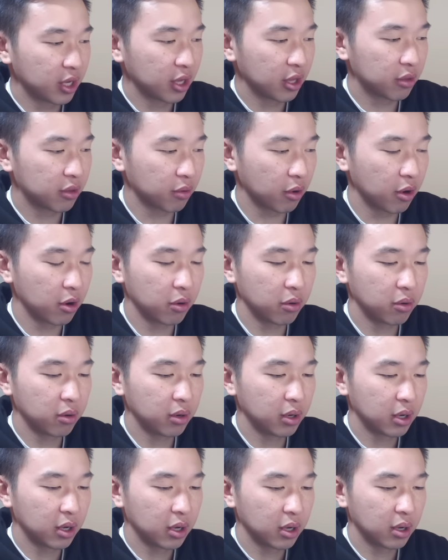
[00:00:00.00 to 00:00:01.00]
throw
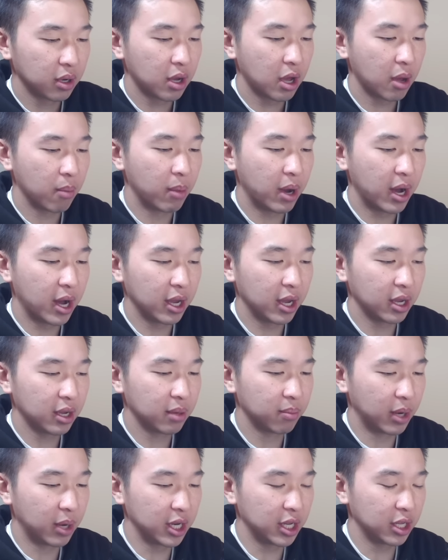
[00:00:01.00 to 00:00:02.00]
my
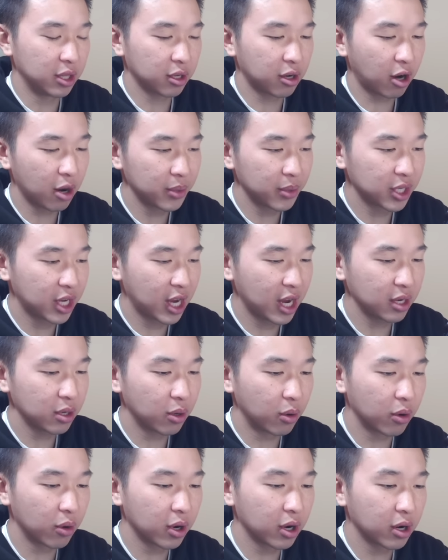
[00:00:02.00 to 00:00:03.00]
money in the garbage can
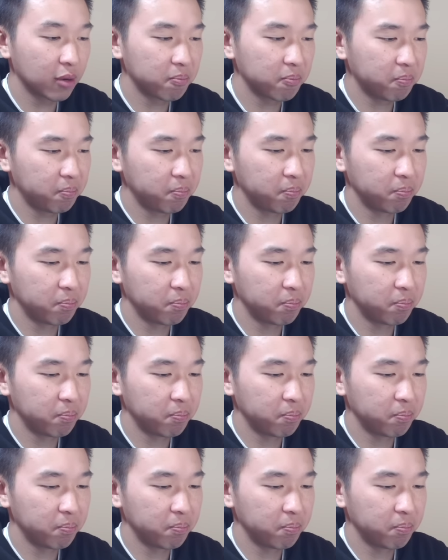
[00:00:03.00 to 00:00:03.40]
or